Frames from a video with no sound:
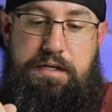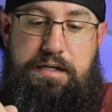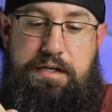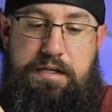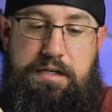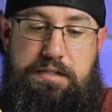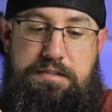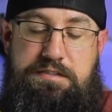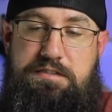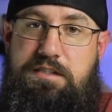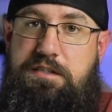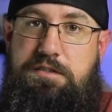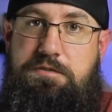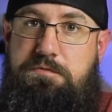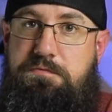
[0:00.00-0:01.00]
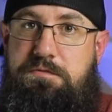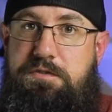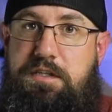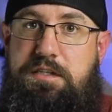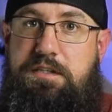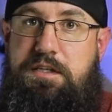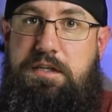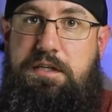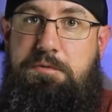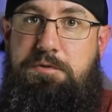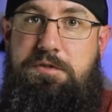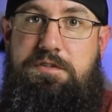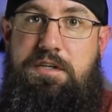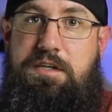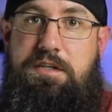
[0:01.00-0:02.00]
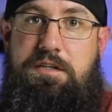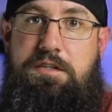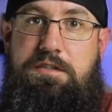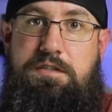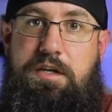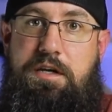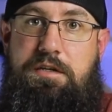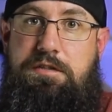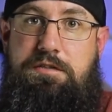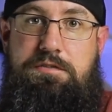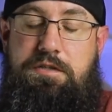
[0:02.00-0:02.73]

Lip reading: And instead of saying, hey, I'm gonna take it, I